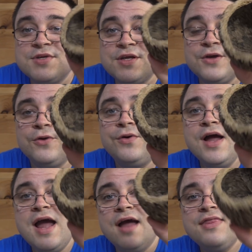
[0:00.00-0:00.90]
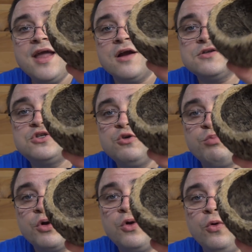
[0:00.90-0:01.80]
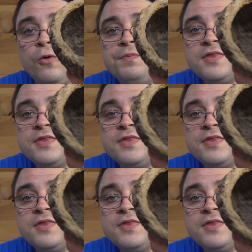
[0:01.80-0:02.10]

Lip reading: to you, and they are super cool.